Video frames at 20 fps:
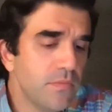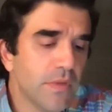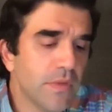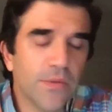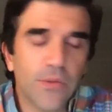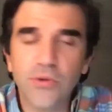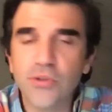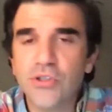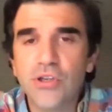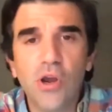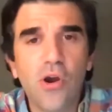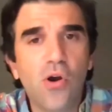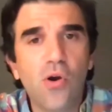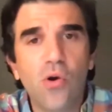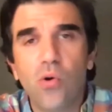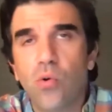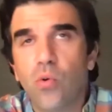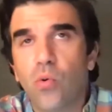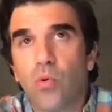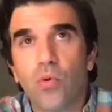There's
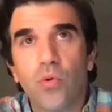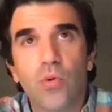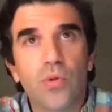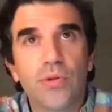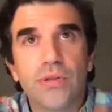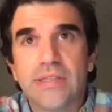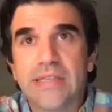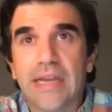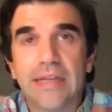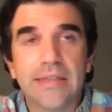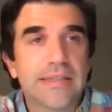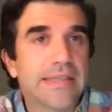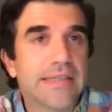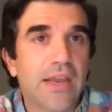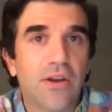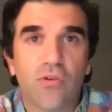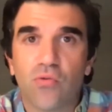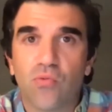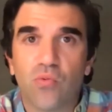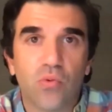no set
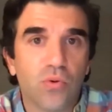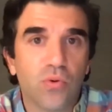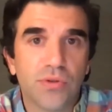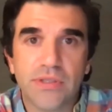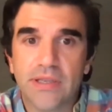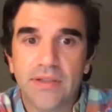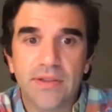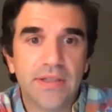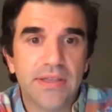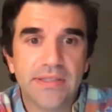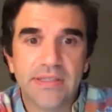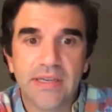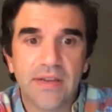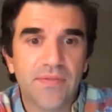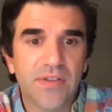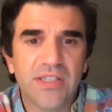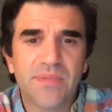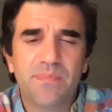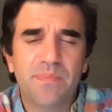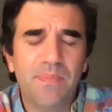standard rules to this stuff,
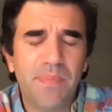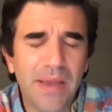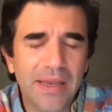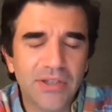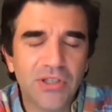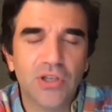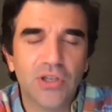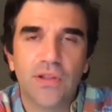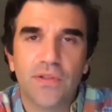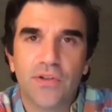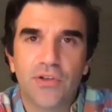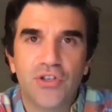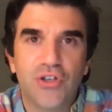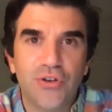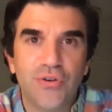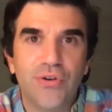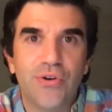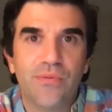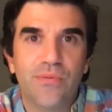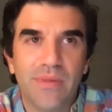especially the
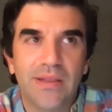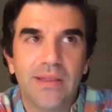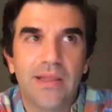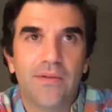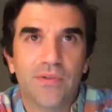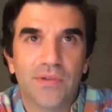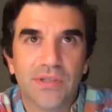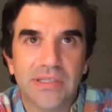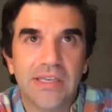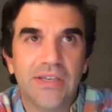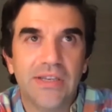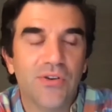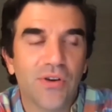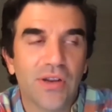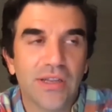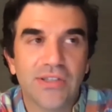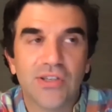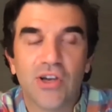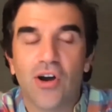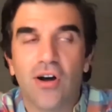junior, mid level, senior.
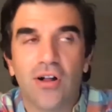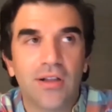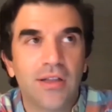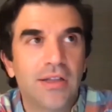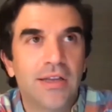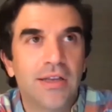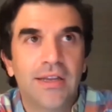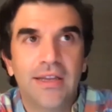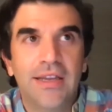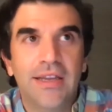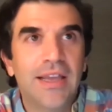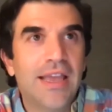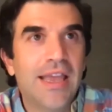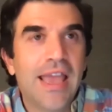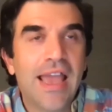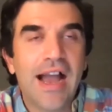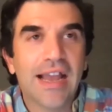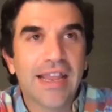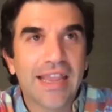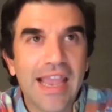It's all,
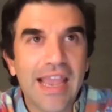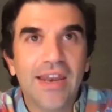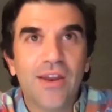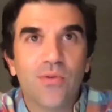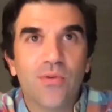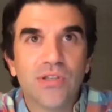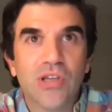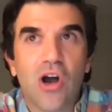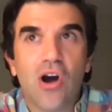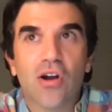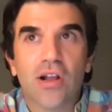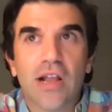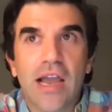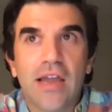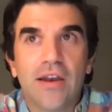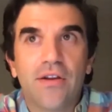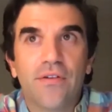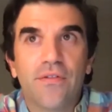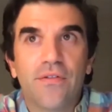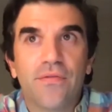again, it was all
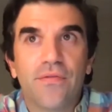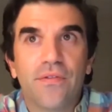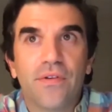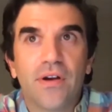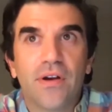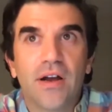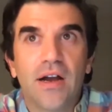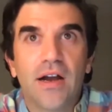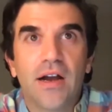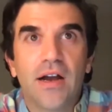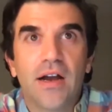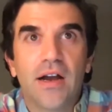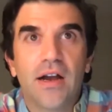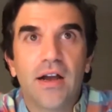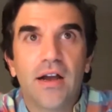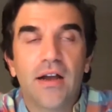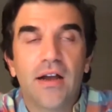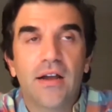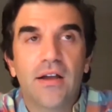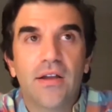kind of
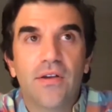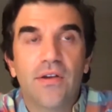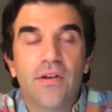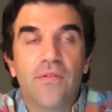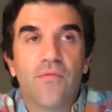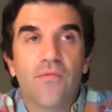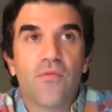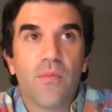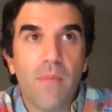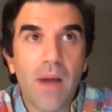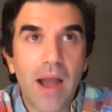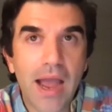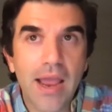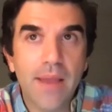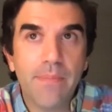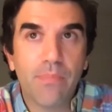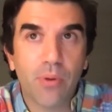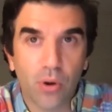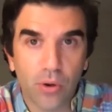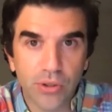uh, from my
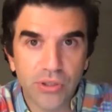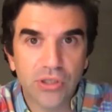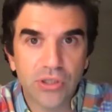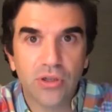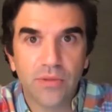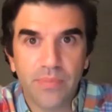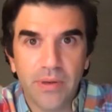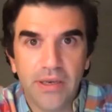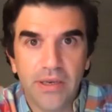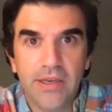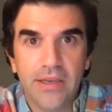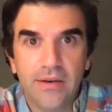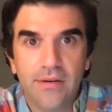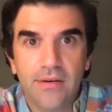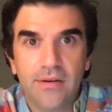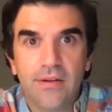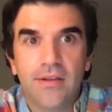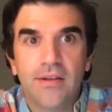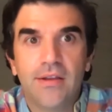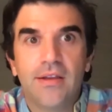personal
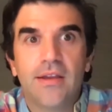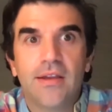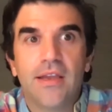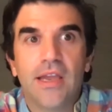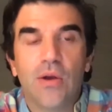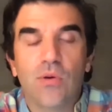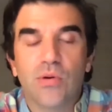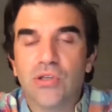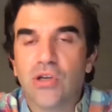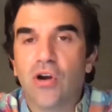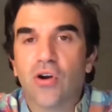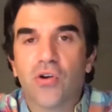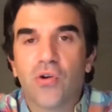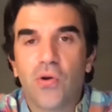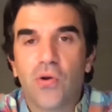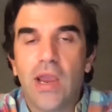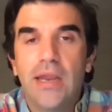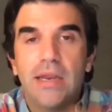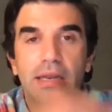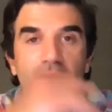opinion, it was all
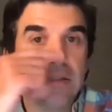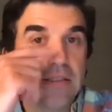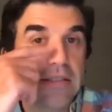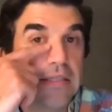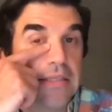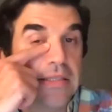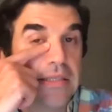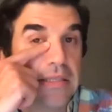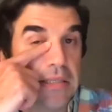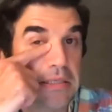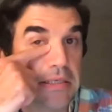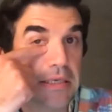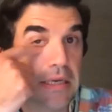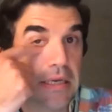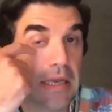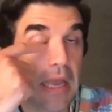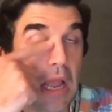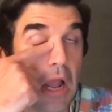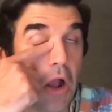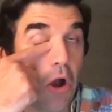created to,
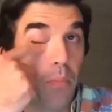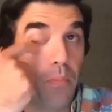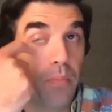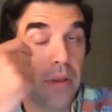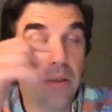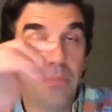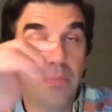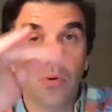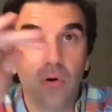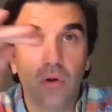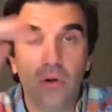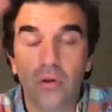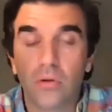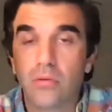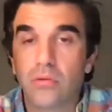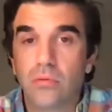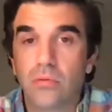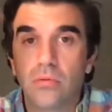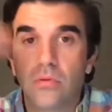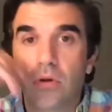to help
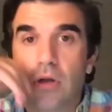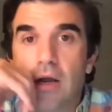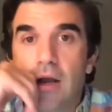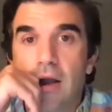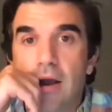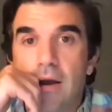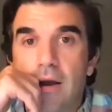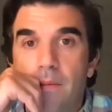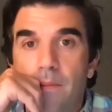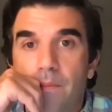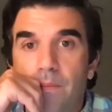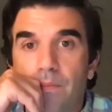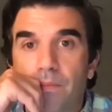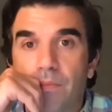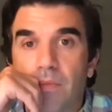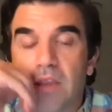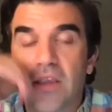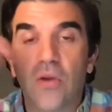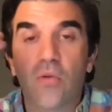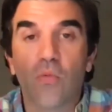people um,
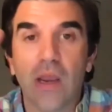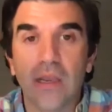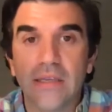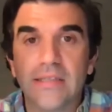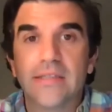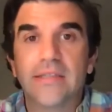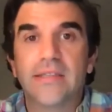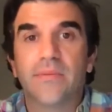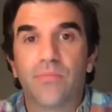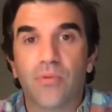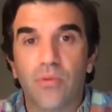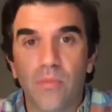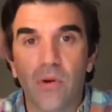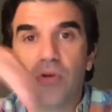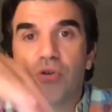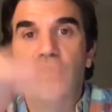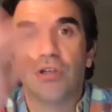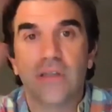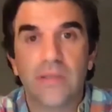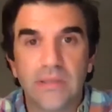get raises and
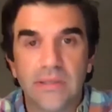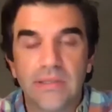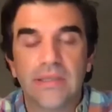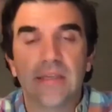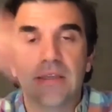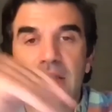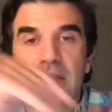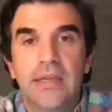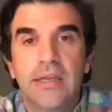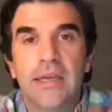promotions and